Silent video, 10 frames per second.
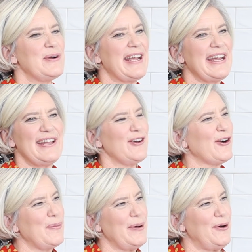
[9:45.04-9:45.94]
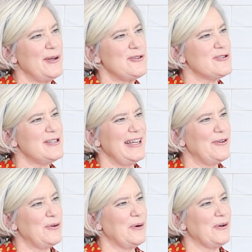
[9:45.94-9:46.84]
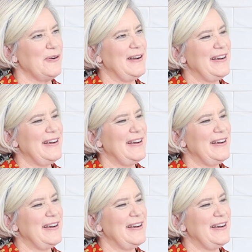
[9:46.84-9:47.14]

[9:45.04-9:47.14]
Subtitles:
So what do you get at Taco Bell? What's your standard order?